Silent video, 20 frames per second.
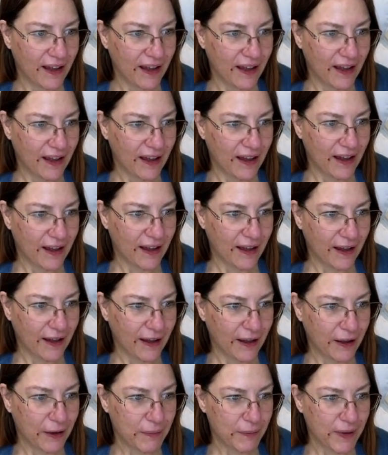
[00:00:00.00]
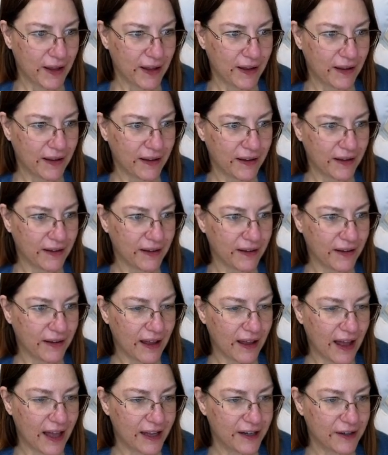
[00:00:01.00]

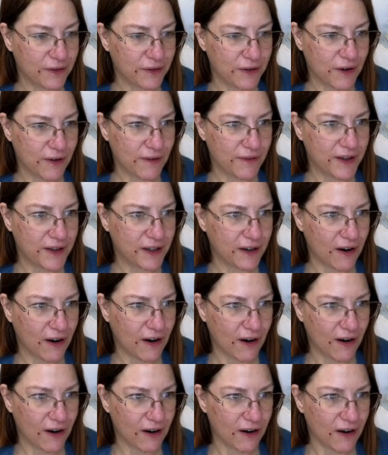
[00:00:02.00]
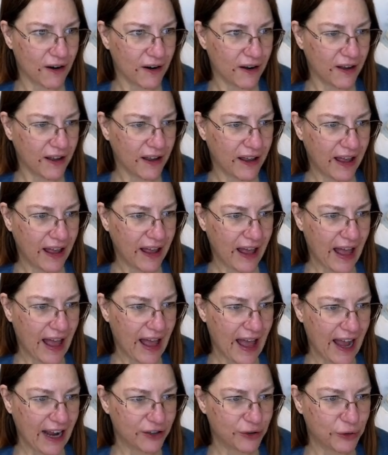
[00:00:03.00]
I don't know if there are
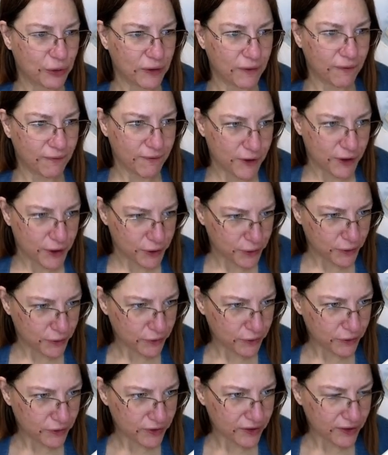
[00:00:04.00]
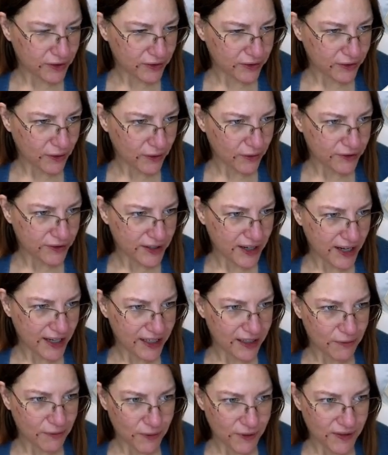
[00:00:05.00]
actual views
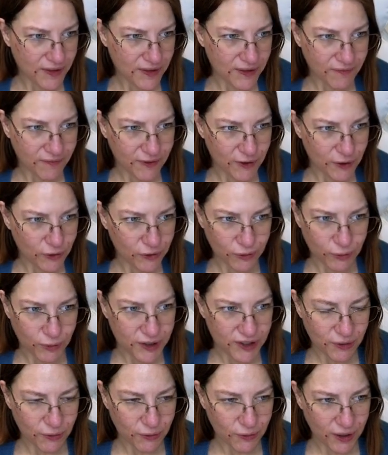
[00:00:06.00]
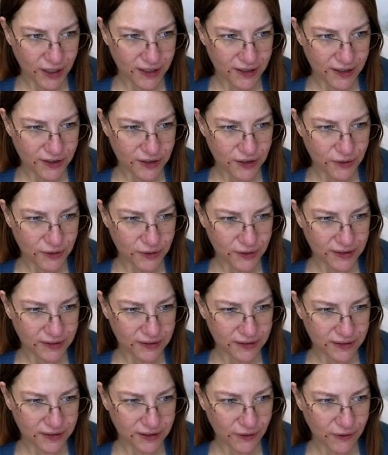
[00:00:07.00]
associated with views widget 1 and 2 and
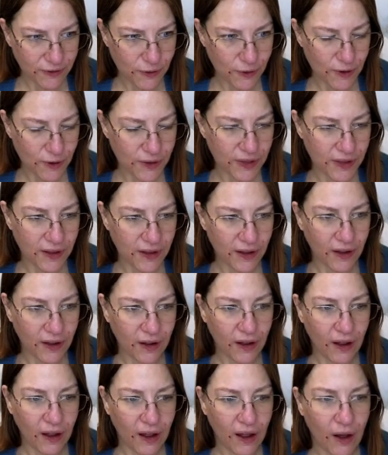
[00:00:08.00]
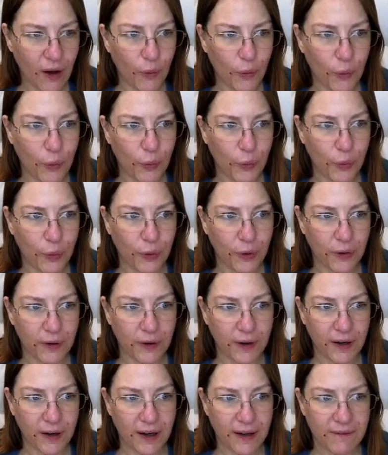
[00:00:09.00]
so forth,
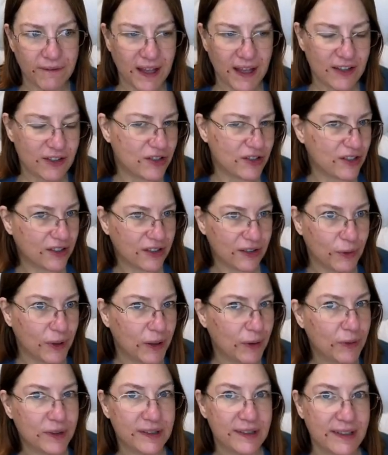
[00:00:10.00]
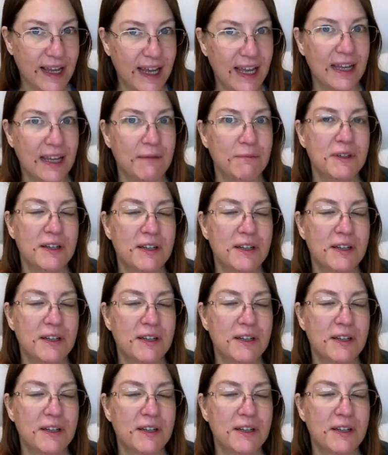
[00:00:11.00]
or if that's just what it was named.